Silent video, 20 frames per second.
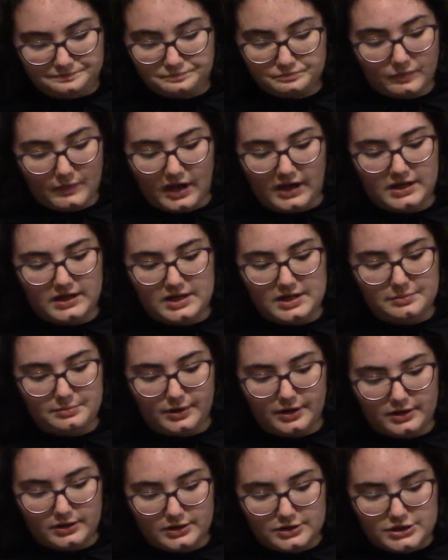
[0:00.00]
I can eat
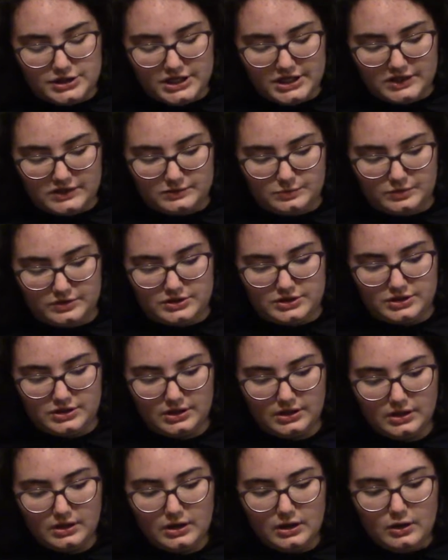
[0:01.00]
butter and cheese, which
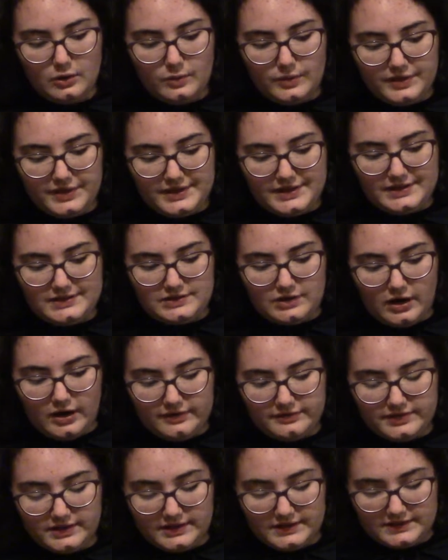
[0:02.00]
with it as
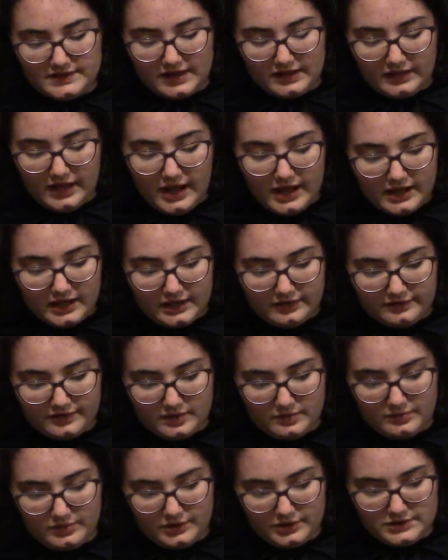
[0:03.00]
often as I like. If I
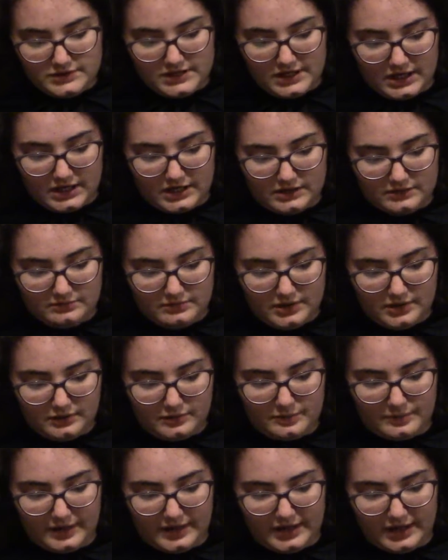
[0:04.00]
am thirsty, I can milk
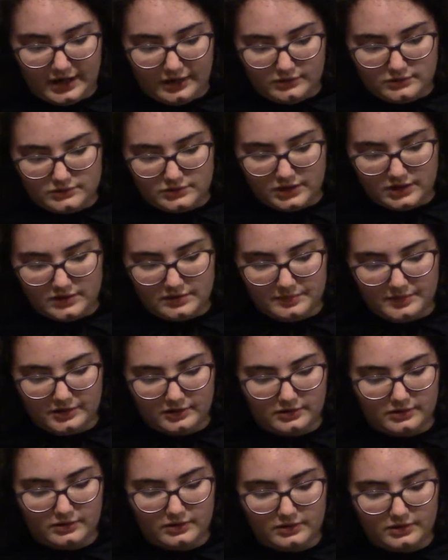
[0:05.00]
my cow and drink the
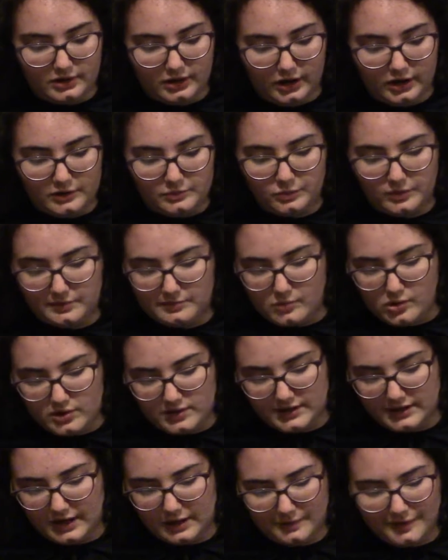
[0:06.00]
milk. Good heart, what more
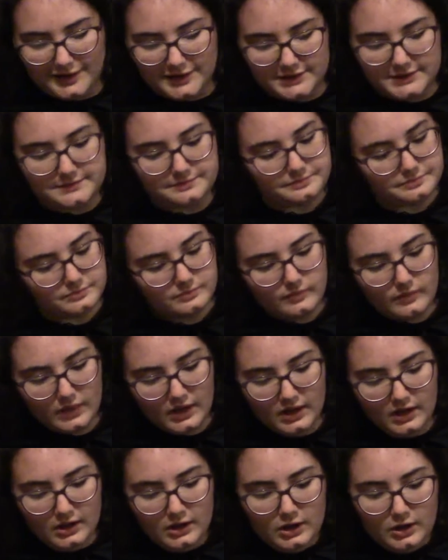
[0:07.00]
can I want?"
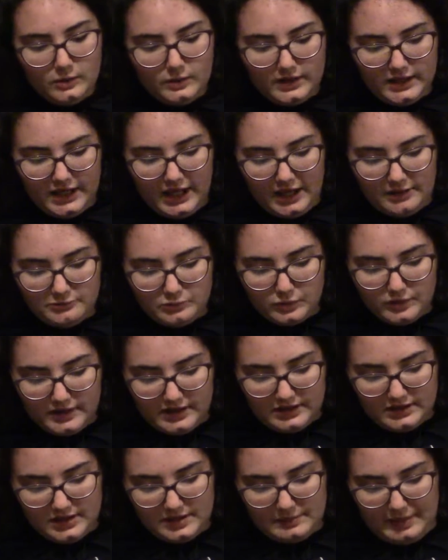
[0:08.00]
When he came to an
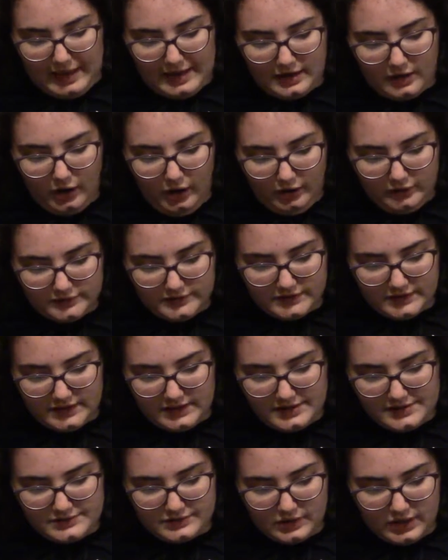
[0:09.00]
inn, he made a halt, and in
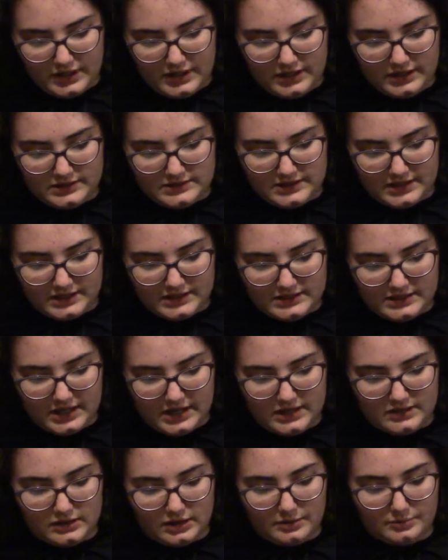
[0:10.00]
his great content
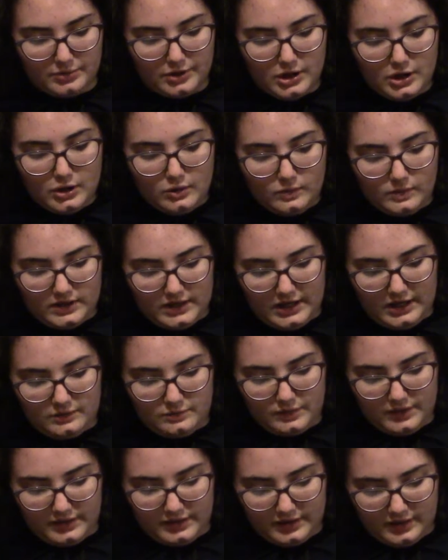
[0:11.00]
ate up what he had
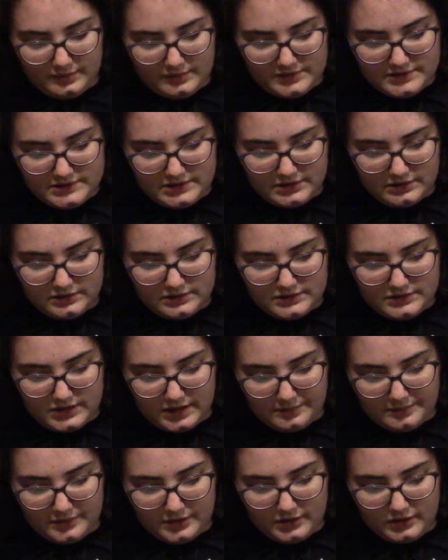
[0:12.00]
with him, his dinner and
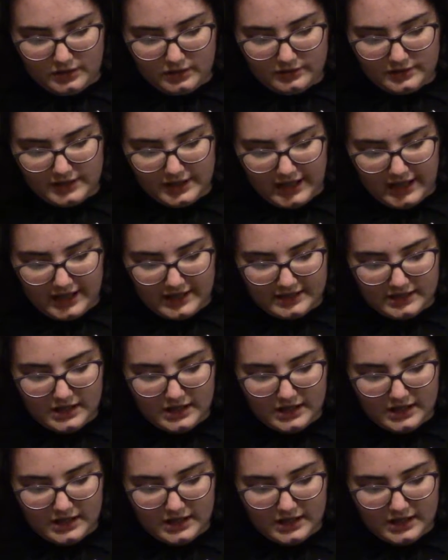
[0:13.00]
supper, and all he had,